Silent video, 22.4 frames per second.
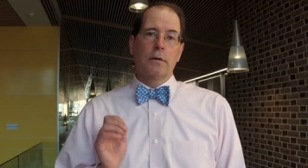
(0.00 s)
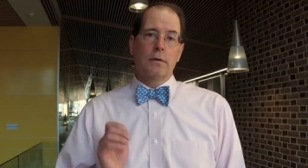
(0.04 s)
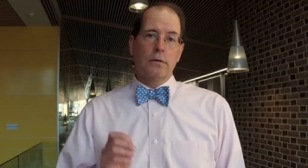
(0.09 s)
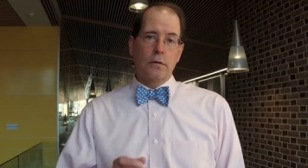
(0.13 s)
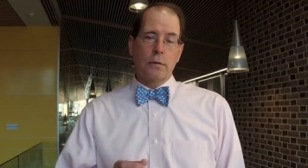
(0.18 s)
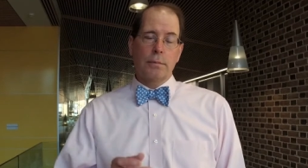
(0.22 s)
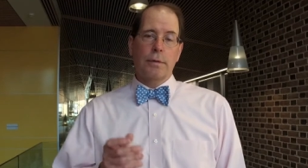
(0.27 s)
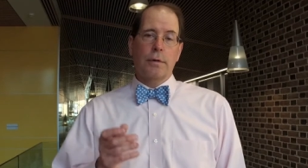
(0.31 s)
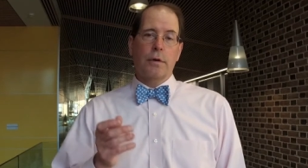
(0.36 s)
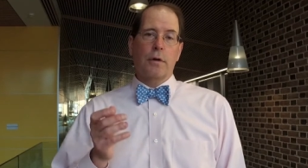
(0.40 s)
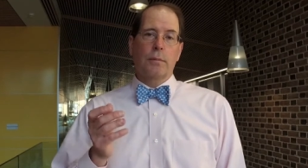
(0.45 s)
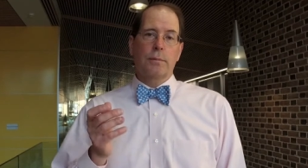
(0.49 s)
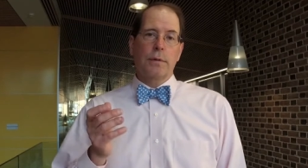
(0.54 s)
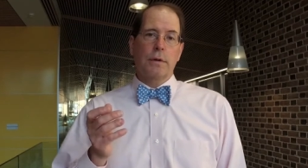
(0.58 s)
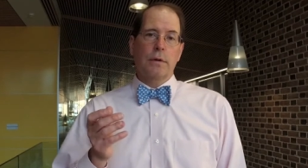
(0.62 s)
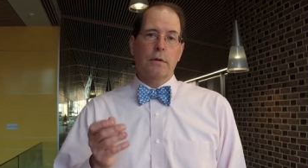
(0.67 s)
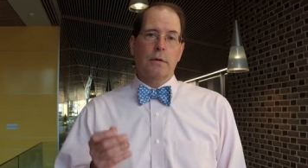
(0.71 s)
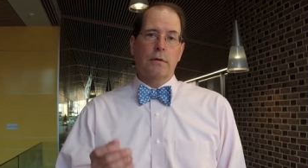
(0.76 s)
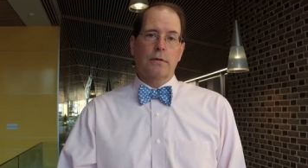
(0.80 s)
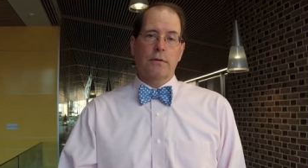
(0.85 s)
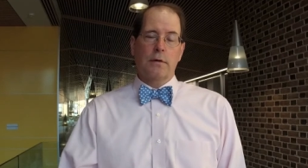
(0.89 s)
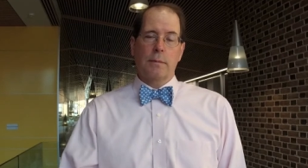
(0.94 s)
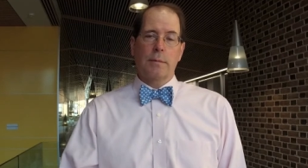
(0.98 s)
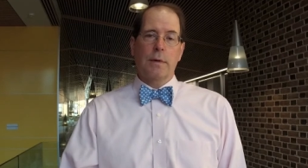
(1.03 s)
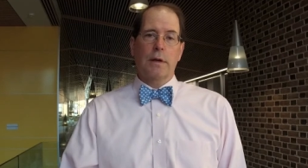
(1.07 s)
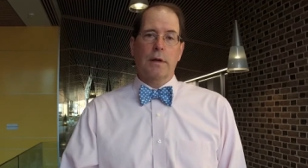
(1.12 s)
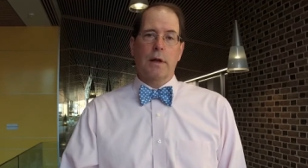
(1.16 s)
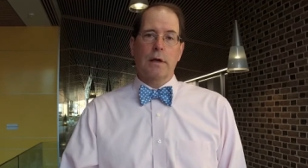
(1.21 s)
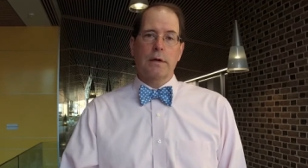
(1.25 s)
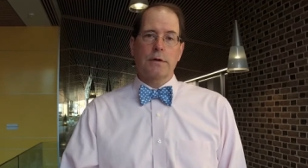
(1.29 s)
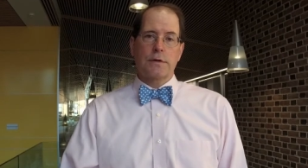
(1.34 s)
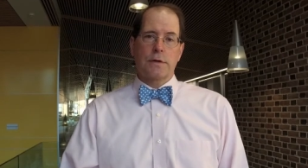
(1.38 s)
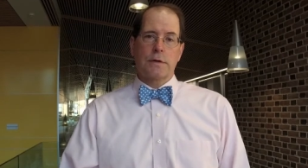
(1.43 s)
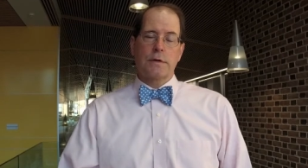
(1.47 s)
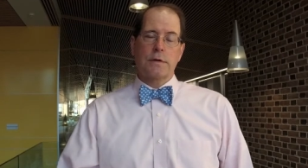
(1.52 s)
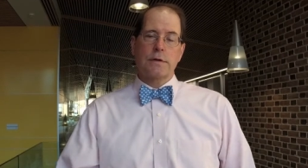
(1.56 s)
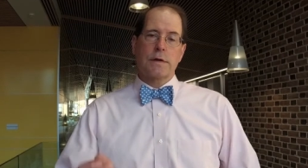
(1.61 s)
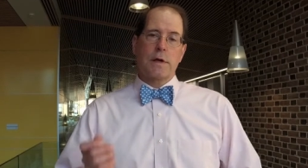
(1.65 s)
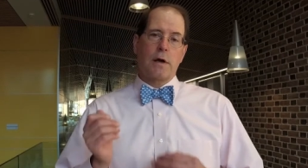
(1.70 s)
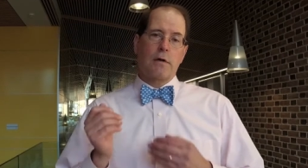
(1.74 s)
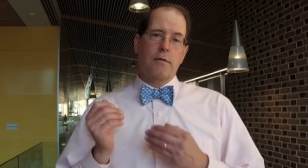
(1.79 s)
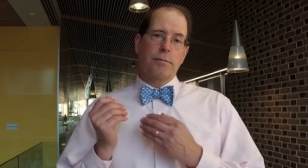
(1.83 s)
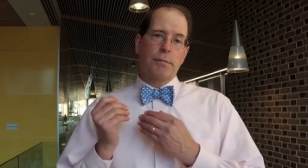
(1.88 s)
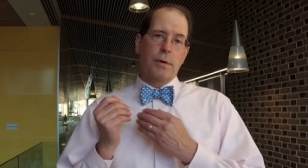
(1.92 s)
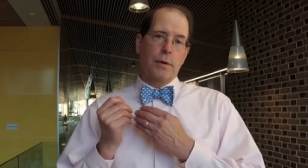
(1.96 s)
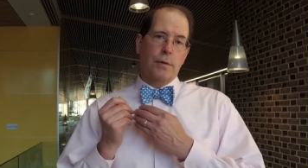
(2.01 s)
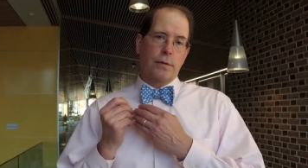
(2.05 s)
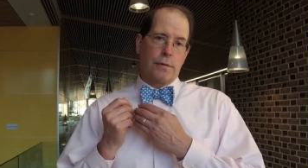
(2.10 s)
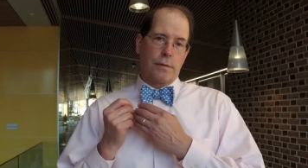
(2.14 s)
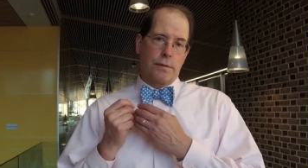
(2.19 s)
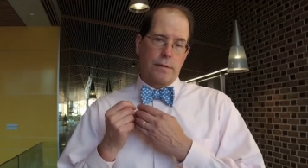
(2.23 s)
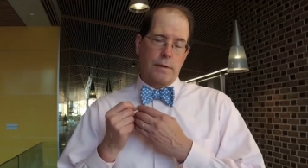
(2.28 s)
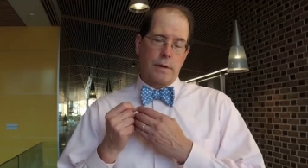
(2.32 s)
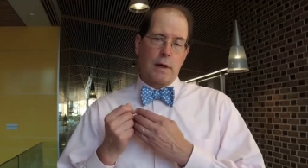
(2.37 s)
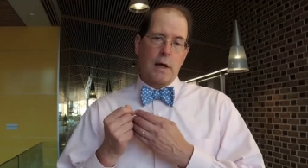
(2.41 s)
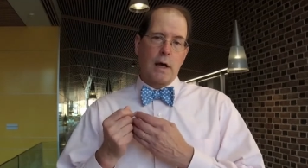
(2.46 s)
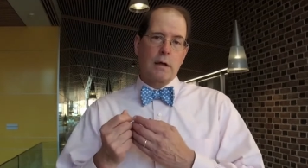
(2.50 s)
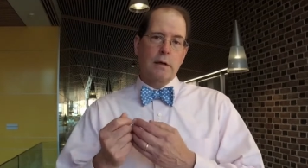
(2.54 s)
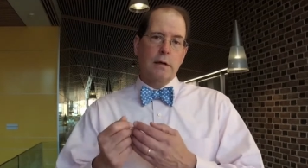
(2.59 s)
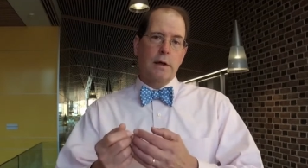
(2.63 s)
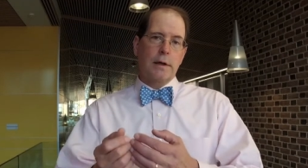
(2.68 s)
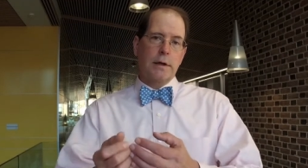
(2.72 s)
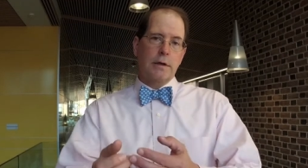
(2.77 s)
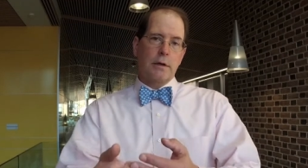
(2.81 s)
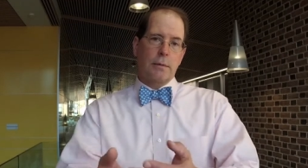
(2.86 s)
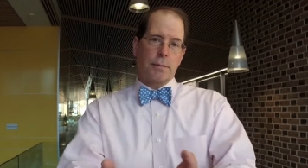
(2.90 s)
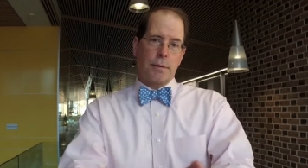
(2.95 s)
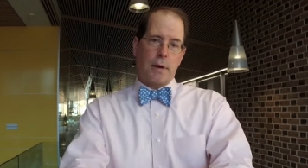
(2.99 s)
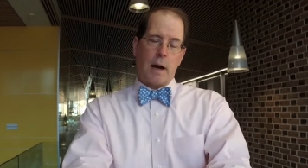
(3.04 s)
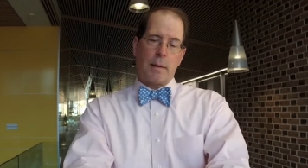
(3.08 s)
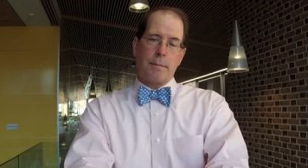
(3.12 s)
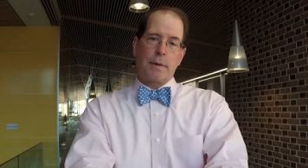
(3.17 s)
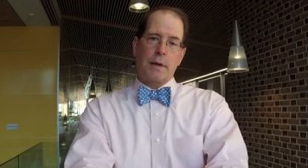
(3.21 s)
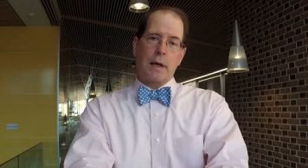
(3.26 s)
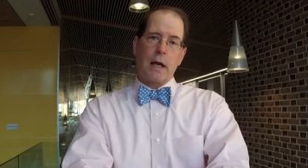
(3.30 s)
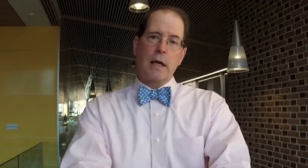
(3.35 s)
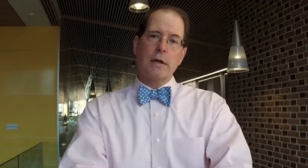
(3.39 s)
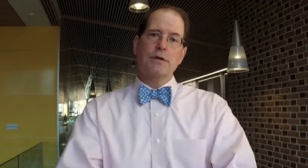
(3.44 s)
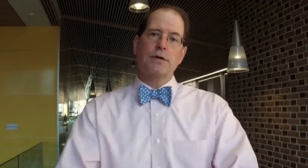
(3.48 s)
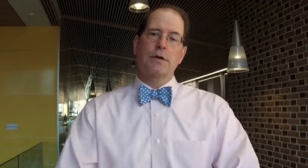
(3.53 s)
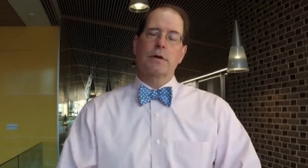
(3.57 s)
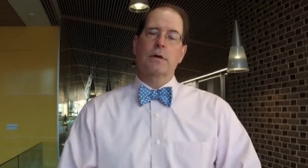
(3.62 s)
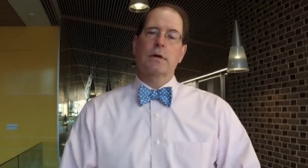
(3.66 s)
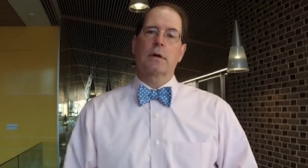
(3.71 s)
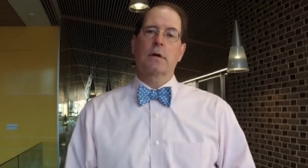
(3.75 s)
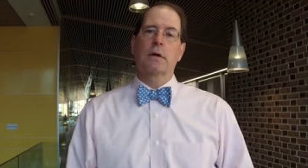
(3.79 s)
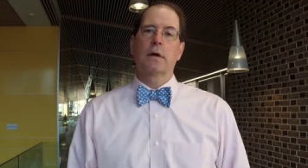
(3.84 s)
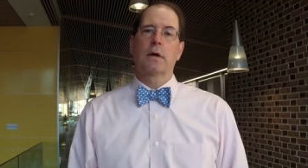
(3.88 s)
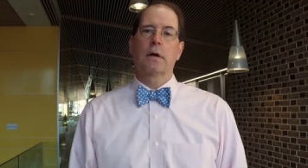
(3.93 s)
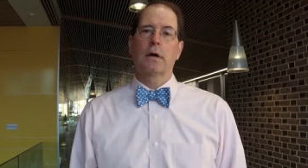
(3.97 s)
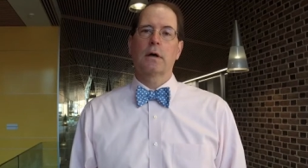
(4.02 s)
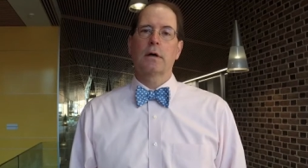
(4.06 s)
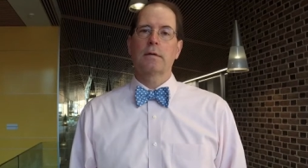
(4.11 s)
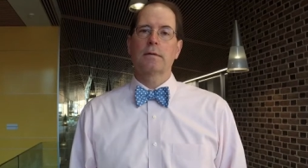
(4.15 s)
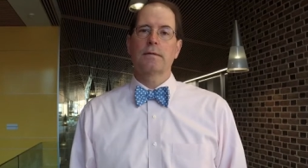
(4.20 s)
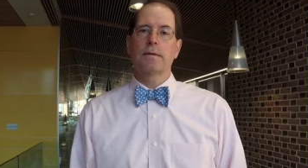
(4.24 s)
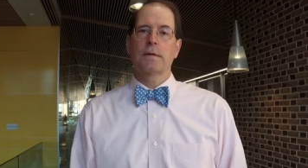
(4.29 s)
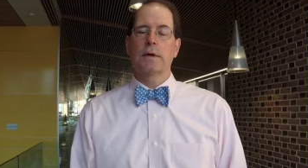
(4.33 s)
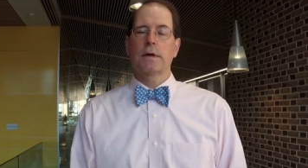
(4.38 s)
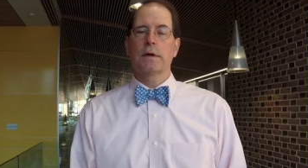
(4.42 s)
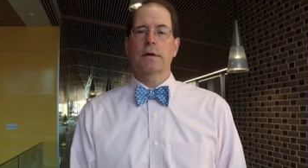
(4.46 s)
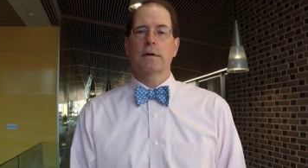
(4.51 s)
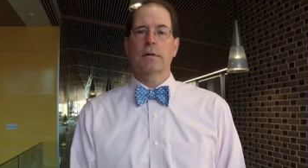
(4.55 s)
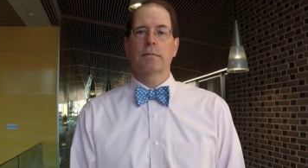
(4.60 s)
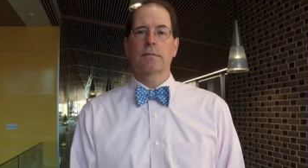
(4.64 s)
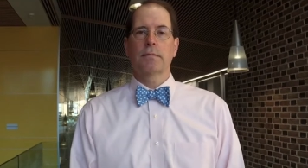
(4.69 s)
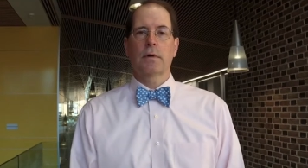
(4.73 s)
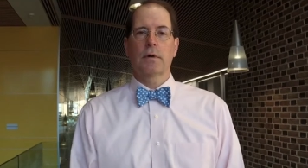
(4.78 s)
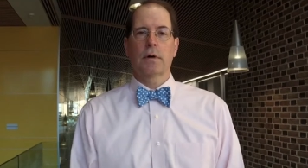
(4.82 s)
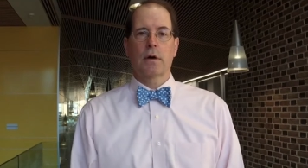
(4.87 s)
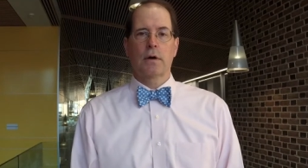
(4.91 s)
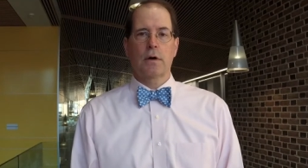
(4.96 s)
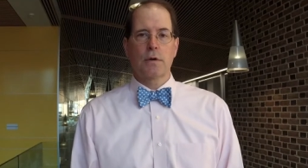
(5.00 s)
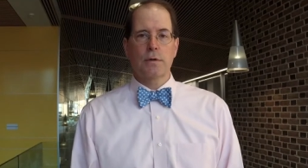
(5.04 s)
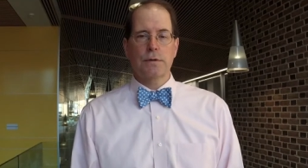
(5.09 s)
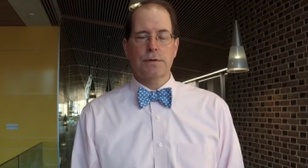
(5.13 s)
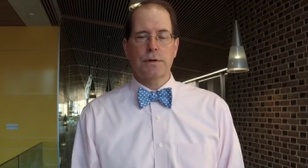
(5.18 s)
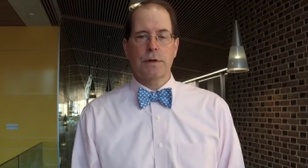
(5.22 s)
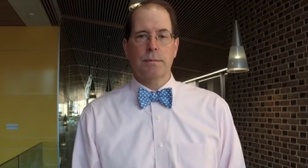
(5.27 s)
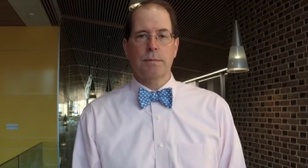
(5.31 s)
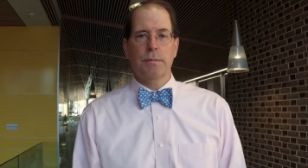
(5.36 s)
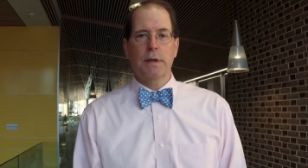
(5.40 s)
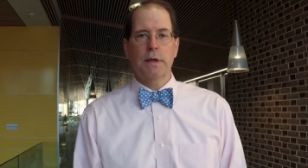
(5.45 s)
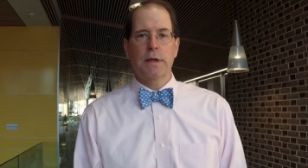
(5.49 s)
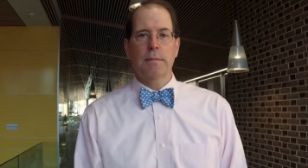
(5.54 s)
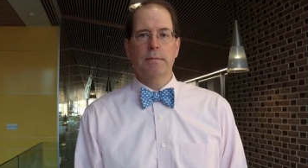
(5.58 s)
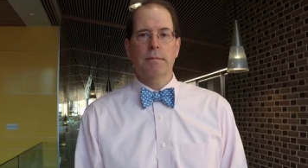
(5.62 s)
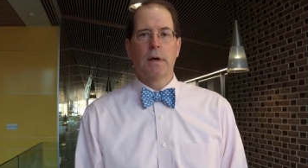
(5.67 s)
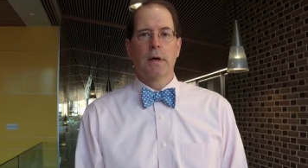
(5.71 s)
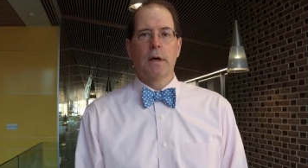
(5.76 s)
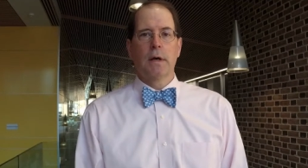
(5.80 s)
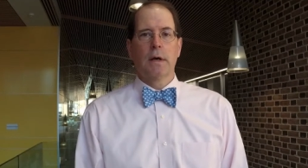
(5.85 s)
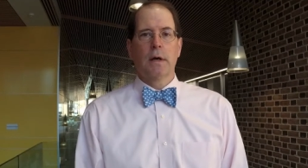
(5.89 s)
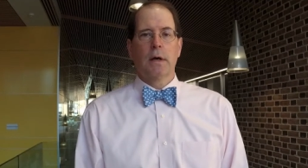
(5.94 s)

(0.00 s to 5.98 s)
supercomputer simulations of both the nonlinear propagation of the acoustic beam